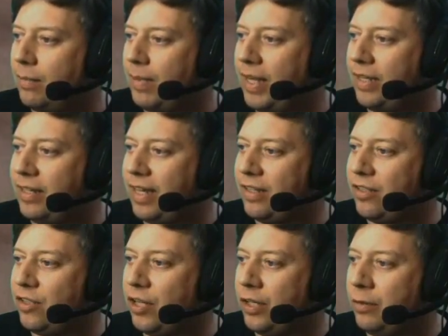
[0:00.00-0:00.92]
is
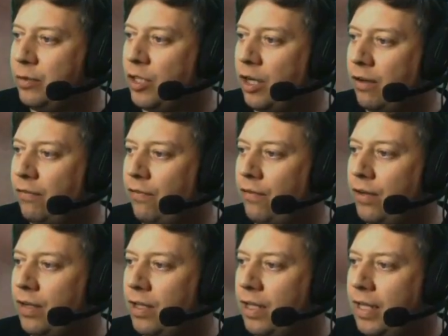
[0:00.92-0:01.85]
too tough.
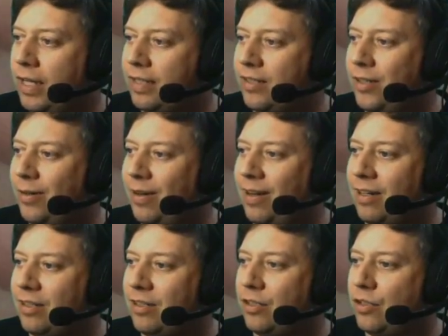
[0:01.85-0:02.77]
It's too
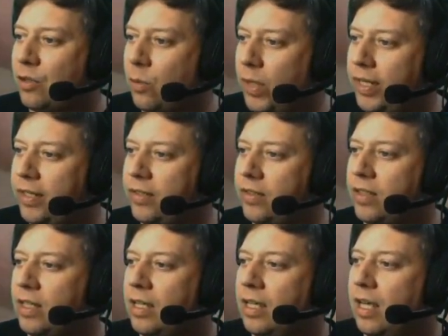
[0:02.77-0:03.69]
hard to squeeze.
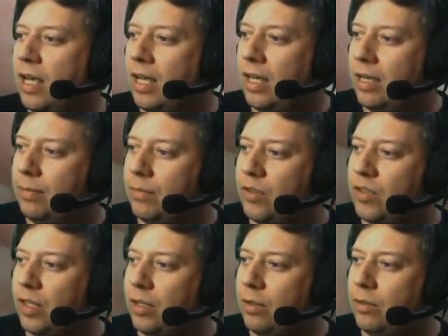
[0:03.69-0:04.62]

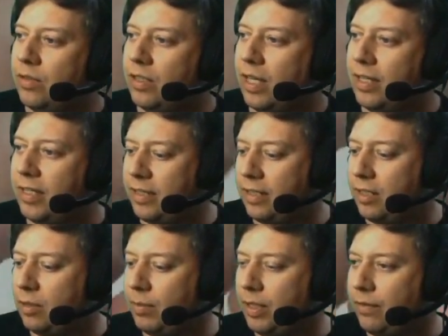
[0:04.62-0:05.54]
So that needed a little bit